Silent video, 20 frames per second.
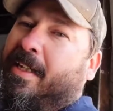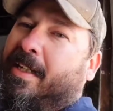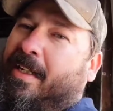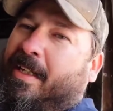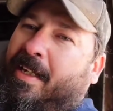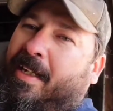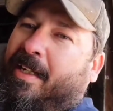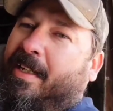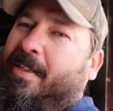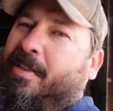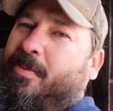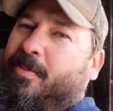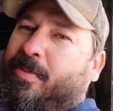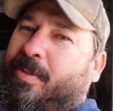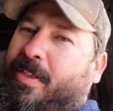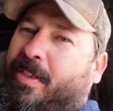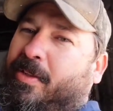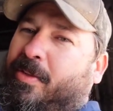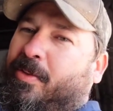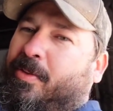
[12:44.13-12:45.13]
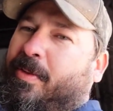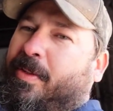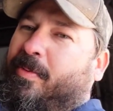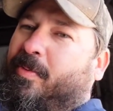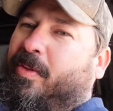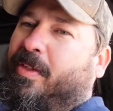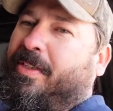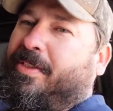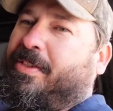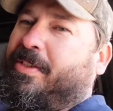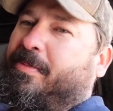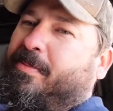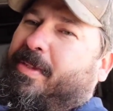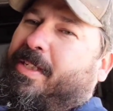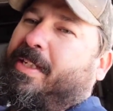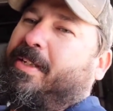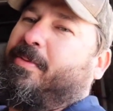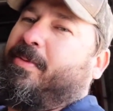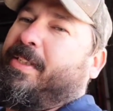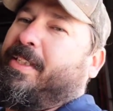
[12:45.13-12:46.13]
I don't want to go and watch
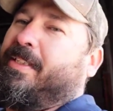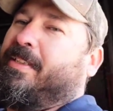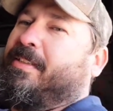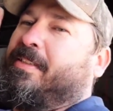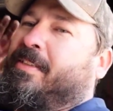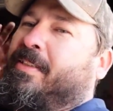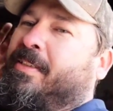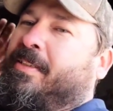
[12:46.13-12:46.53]
somebody win.